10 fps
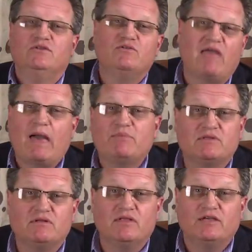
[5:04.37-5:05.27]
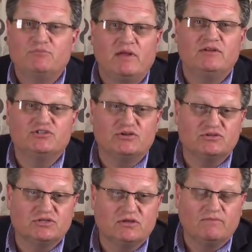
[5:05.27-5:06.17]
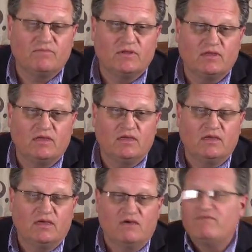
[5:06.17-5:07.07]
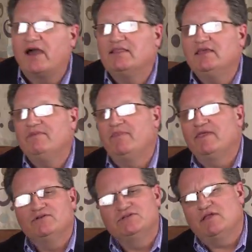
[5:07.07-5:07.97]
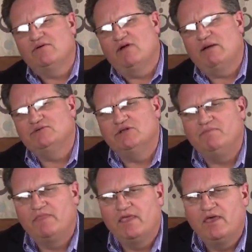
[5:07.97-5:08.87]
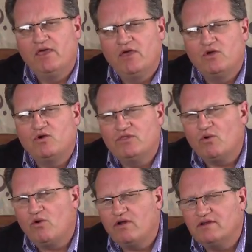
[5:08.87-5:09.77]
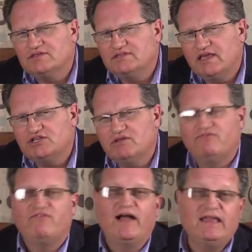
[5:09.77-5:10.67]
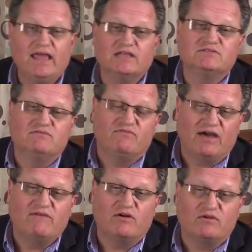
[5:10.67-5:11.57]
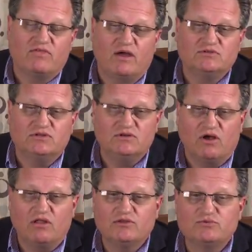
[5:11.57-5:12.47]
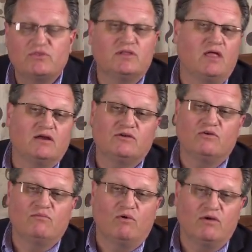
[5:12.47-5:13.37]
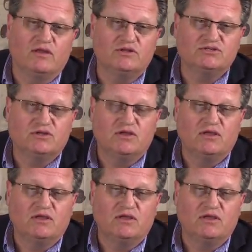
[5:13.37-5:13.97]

to capital expenditures? Finally, here's another option. Could the organization finance $500,000 with a long-term mortgage?